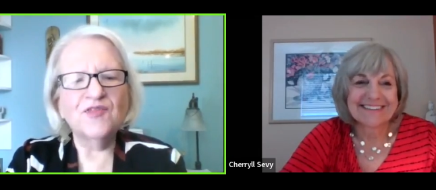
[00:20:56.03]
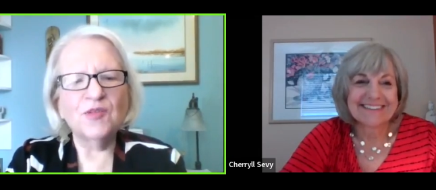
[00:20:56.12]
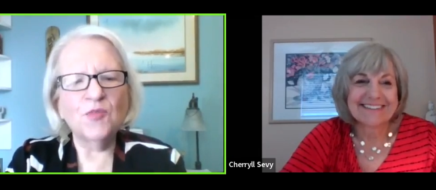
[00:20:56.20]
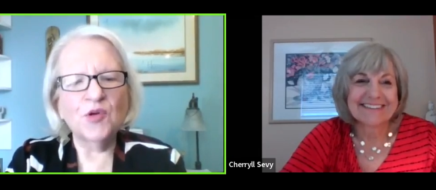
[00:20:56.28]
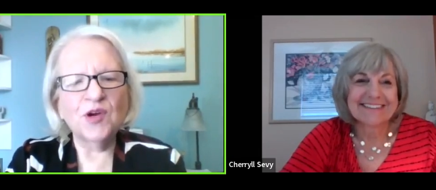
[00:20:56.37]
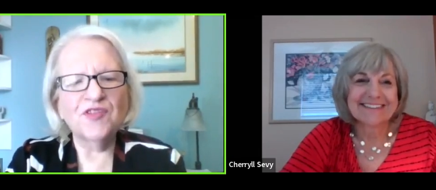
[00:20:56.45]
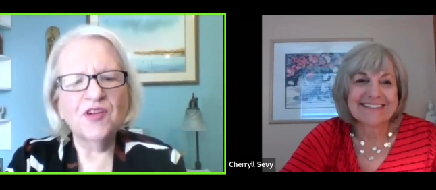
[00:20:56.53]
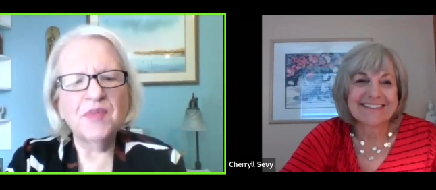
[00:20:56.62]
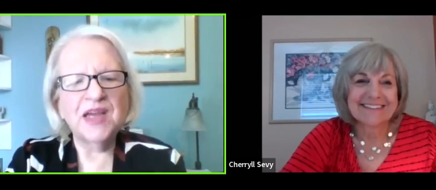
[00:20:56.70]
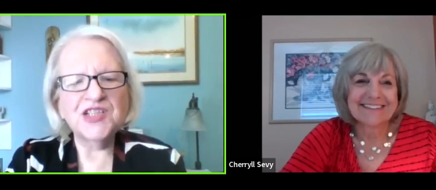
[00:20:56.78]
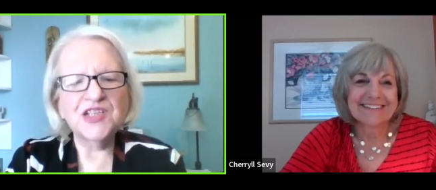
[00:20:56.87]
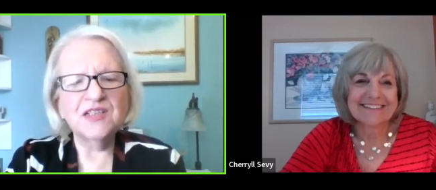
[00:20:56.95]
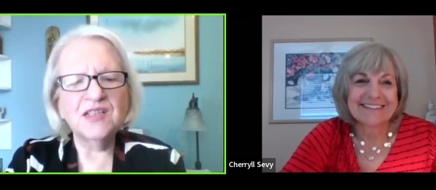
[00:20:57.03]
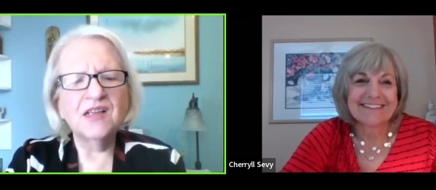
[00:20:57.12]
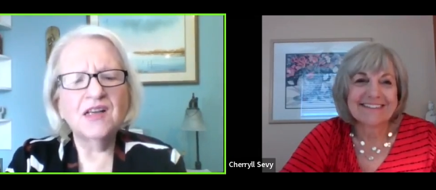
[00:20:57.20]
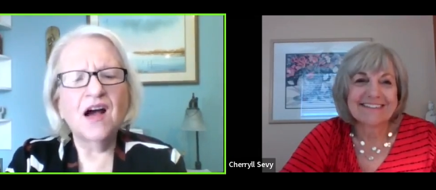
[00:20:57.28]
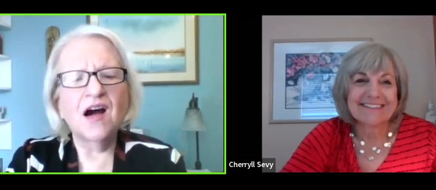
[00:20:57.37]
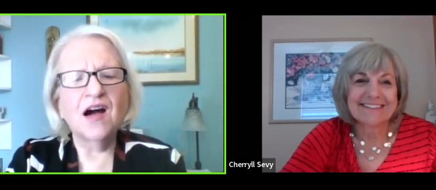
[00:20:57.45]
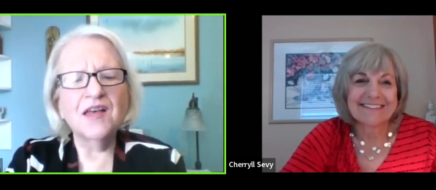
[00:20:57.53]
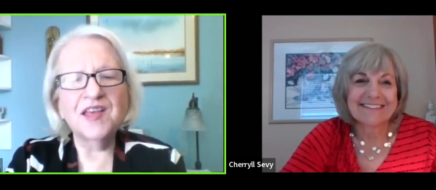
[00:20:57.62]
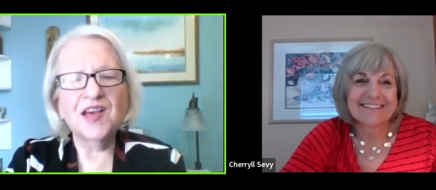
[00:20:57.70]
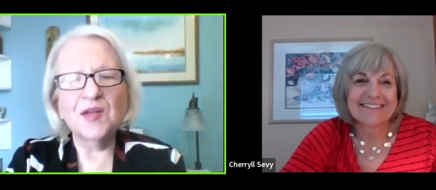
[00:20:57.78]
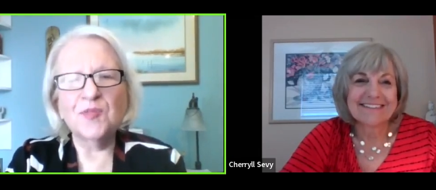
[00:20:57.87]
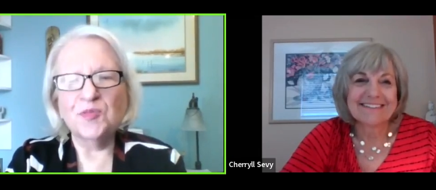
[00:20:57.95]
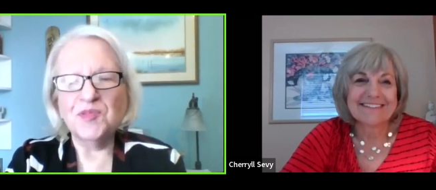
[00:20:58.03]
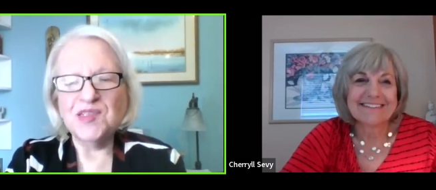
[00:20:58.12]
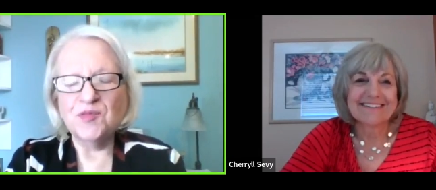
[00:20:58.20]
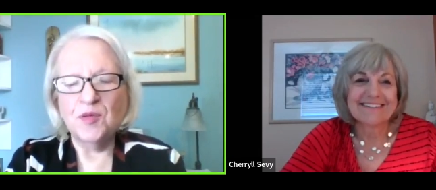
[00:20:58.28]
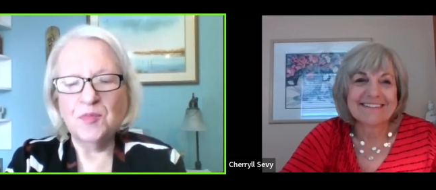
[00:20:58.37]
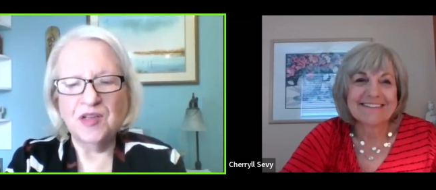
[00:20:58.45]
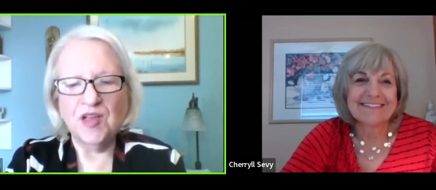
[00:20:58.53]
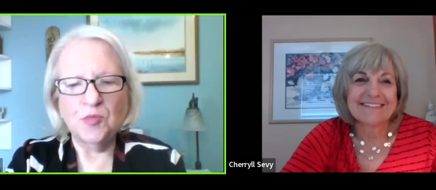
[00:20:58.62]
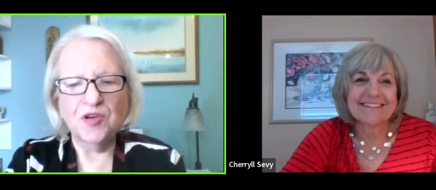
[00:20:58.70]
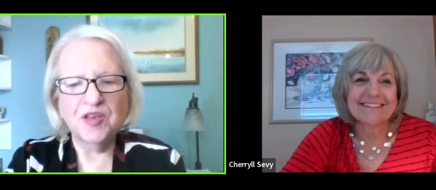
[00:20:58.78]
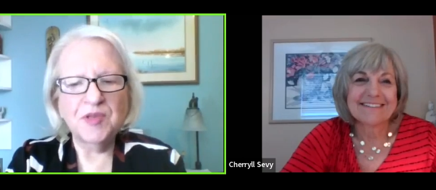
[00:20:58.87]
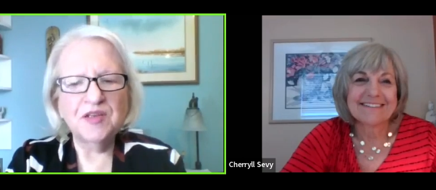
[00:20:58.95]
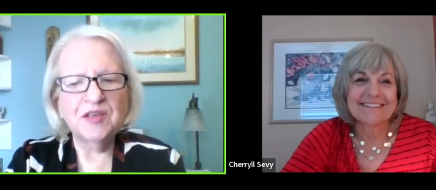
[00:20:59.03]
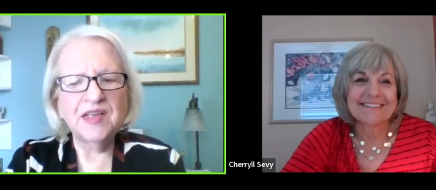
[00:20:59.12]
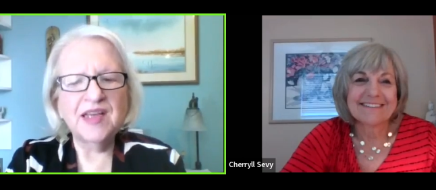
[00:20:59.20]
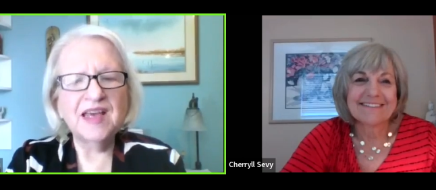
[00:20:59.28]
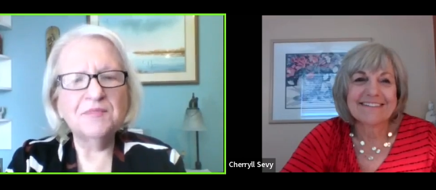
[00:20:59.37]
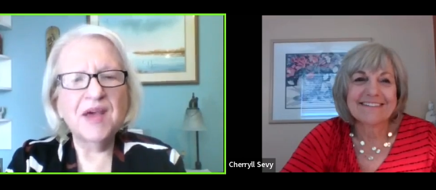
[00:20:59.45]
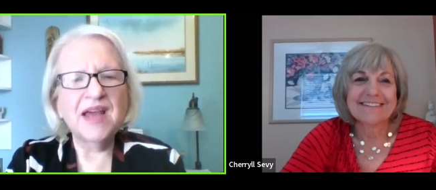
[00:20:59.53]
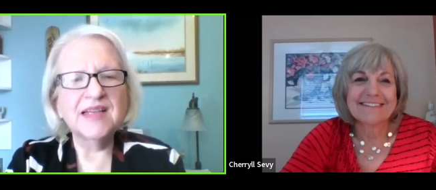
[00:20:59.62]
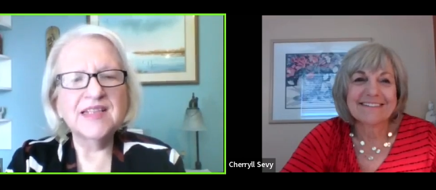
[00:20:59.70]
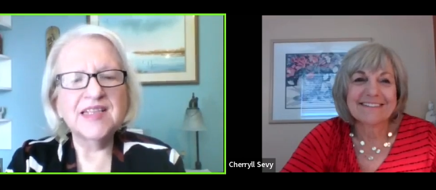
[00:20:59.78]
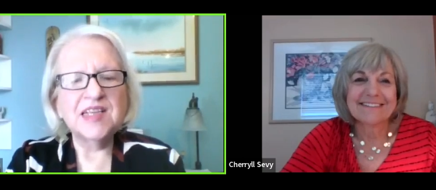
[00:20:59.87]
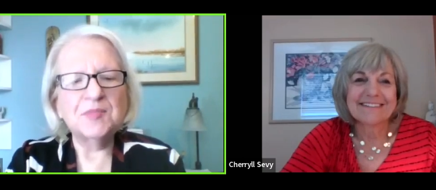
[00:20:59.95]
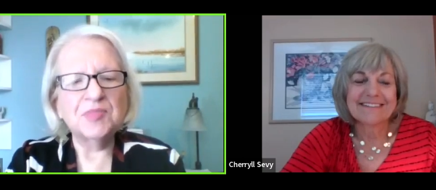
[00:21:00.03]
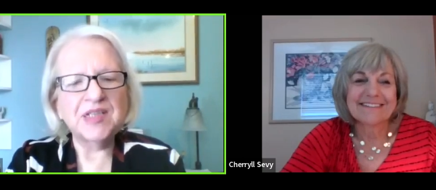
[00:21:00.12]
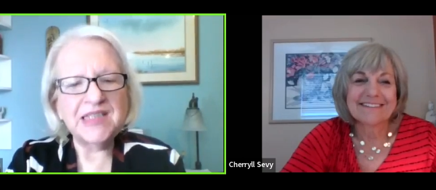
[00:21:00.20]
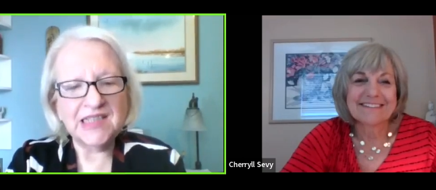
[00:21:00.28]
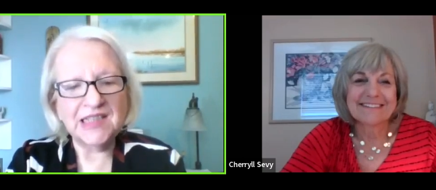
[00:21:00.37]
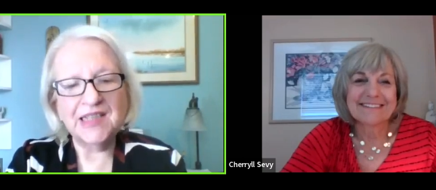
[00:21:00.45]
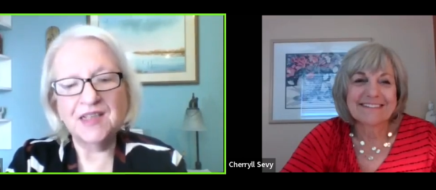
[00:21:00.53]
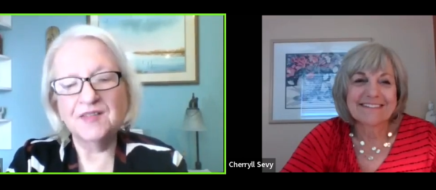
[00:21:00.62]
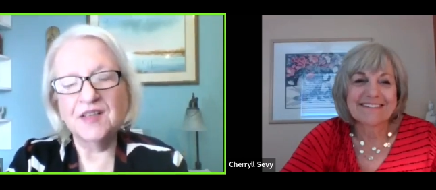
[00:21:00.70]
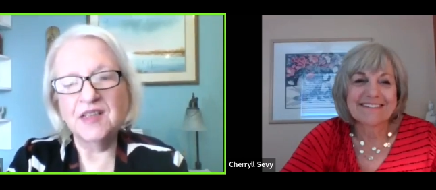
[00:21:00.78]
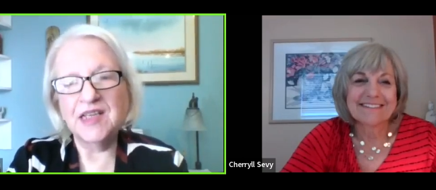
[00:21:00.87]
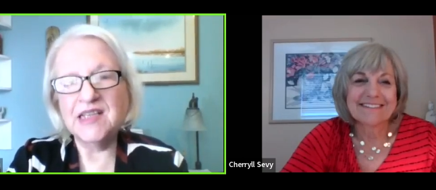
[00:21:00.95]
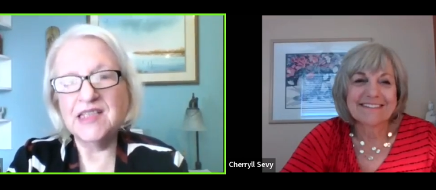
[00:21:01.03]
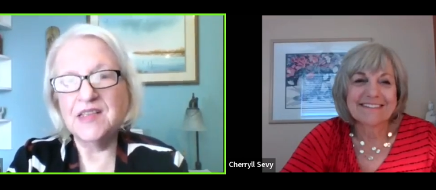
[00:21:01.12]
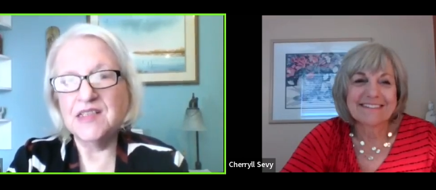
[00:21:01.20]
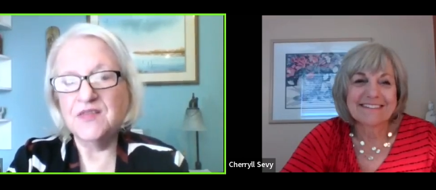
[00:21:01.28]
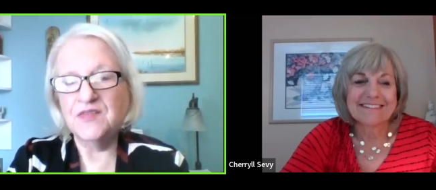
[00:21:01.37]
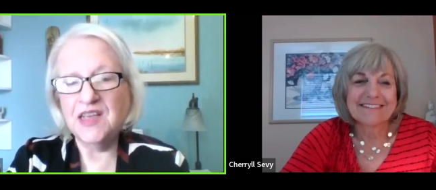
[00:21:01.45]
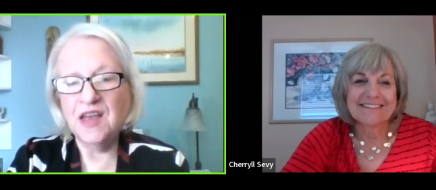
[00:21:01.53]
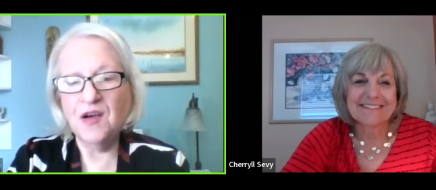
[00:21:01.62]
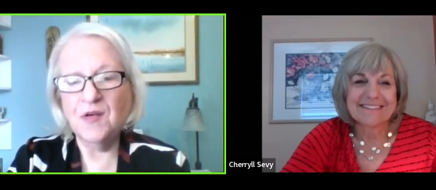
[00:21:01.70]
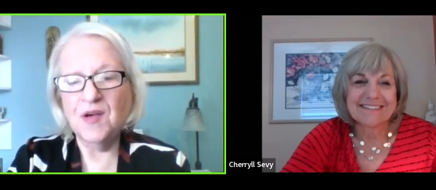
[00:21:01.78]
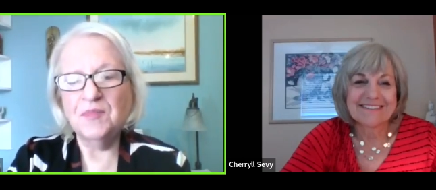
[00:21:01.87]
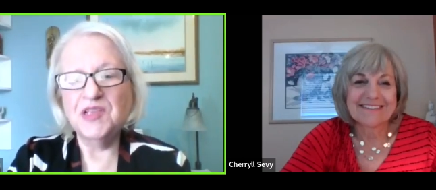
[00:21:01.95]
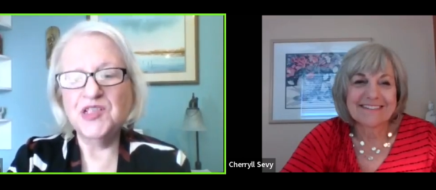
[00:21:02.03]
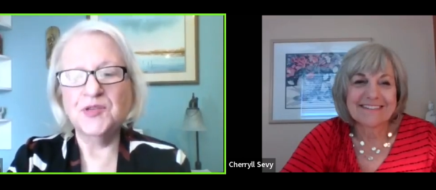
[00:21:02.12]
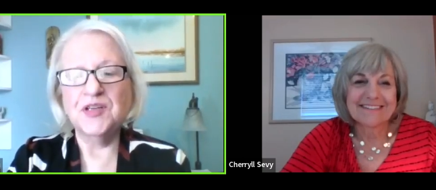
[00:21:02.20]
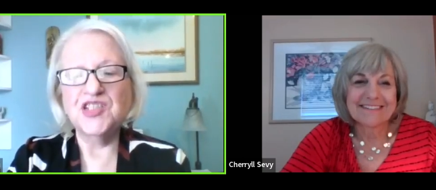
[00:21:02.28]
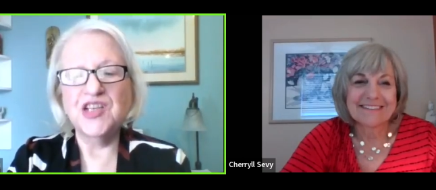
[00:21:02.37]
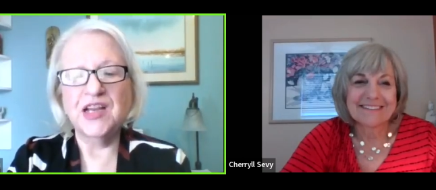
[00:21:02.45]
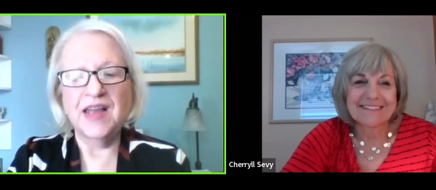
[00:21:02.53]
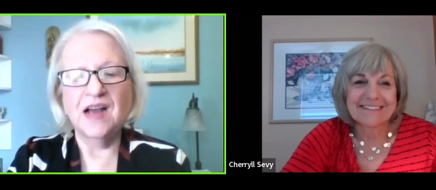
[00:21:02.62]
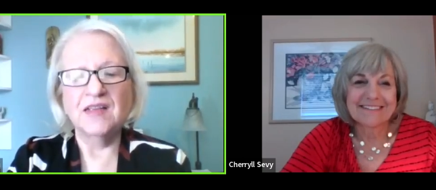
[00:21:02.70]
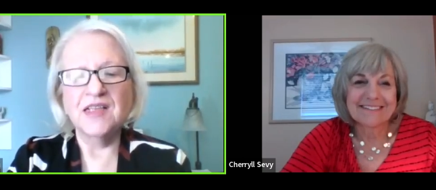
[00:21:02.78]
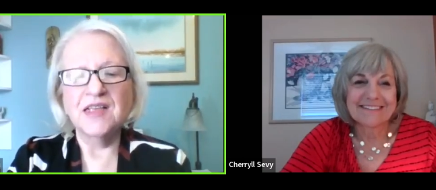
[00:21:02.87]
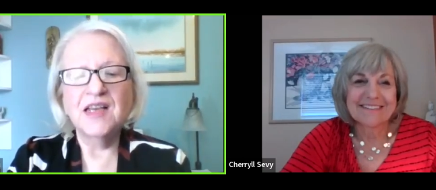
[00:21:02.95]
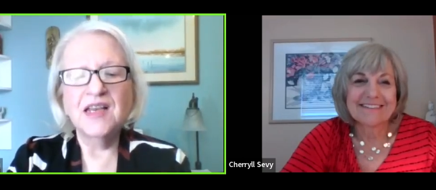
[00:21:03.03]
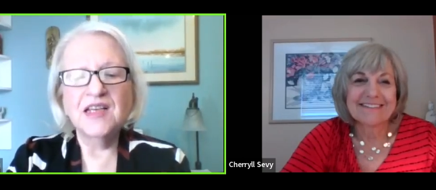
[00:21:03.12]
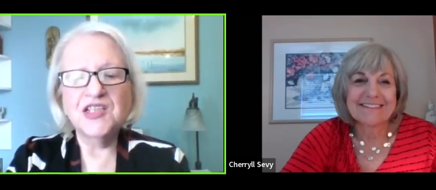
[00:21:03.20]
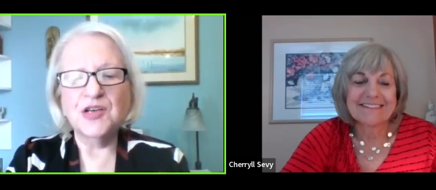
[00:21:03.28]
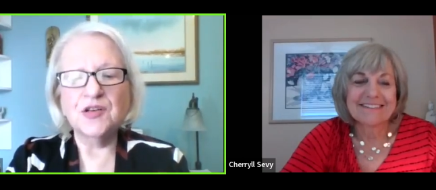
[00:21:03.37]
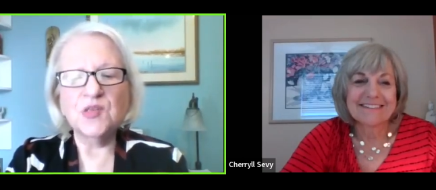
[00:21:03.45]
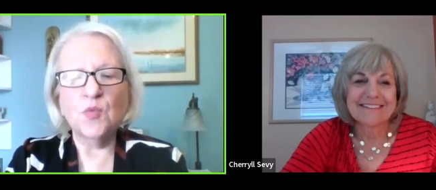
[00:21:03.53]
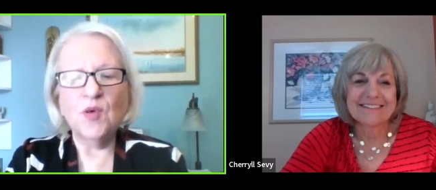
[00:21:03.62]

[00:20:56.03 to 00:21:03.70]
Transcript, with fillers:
Speaker 1: For more information, on the On Purpose Woman Global Community and Magazine. Please click on the links in this video and be sure to check out Cherryll's